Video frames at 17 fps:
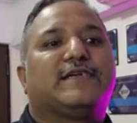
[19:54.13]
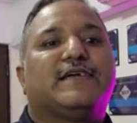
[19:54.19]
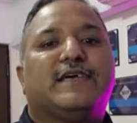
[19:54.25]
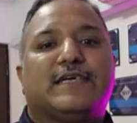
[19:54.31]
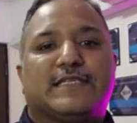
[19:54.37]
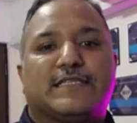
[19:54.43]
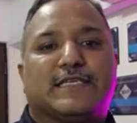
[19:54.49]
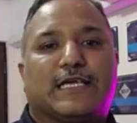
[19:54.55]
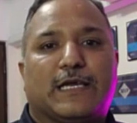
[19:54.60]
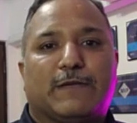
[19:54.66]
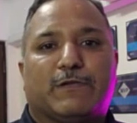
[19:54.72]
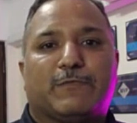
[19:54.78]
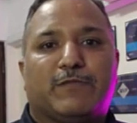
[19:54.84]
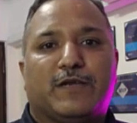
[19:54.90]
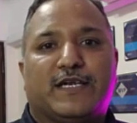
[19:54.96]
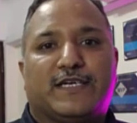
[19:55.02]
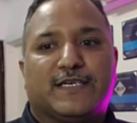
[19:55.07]
the
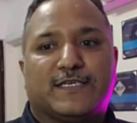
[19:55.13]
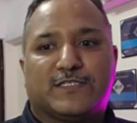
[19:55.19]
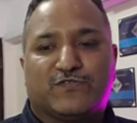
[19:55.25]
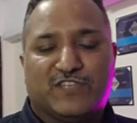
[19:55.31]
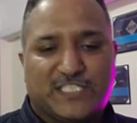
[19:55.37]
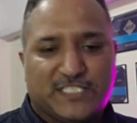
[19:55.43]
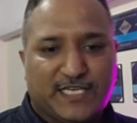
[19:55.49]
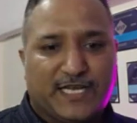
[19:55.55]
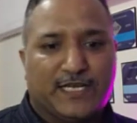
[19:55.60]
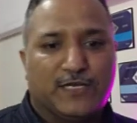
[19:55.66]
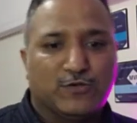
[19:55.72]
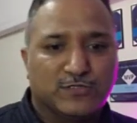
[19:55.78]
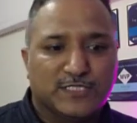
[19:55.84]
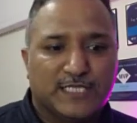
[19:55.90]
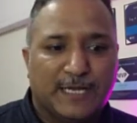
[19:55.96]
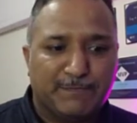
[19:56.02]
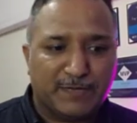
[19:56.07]
capabilities which allows the
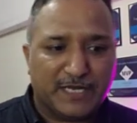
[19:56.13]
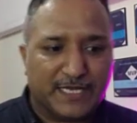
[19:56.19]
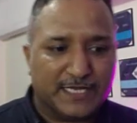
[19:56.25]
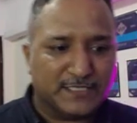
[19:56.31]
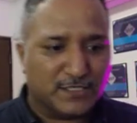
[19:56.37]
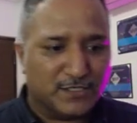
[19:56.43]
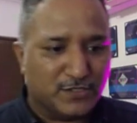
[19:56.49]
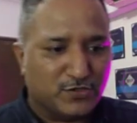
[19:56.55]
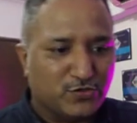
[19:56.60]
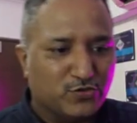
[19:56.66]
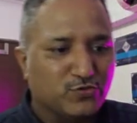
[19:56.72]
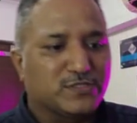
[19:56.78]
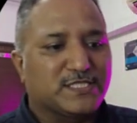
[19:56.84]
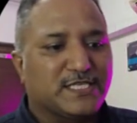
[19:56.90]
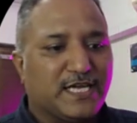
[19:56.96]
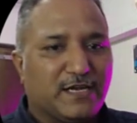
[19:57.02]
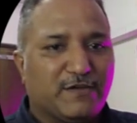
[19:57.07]
application to
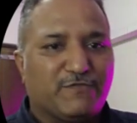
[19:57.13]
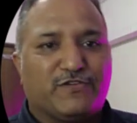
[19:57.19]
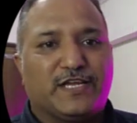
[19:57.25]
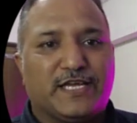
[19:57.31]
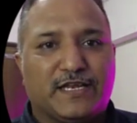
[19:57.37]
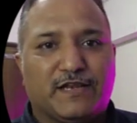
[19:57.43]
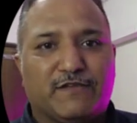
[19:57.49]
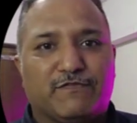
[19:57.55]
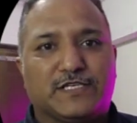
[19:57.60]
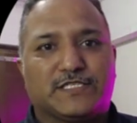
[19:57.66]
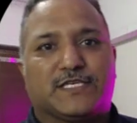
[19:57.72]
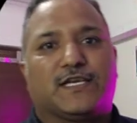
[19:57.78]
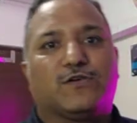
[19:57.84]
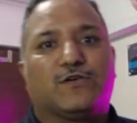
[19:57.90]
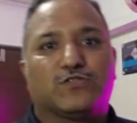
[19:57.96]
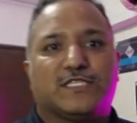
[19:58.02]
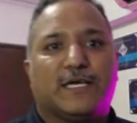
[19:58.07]
self-heal, which
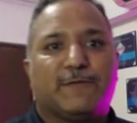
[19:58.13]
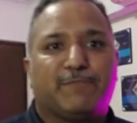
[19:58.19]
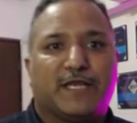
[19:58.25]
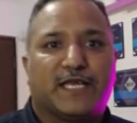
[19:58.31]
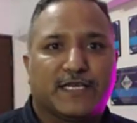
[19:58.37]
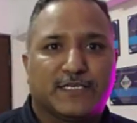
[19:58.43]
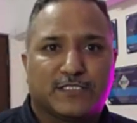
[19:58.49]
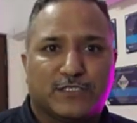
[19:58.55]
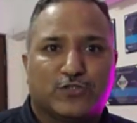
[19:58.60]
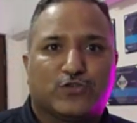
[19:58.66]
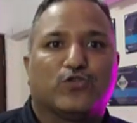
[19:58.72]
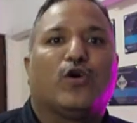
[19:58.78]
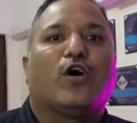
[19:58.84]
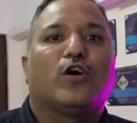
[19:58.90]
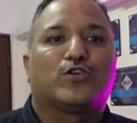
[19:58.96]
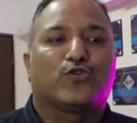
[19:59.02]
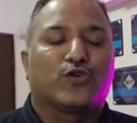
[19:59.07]
allows the application to
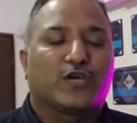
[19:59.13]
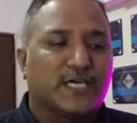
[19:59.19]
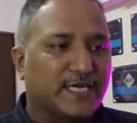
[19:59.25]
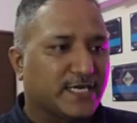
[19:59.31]
auto-correct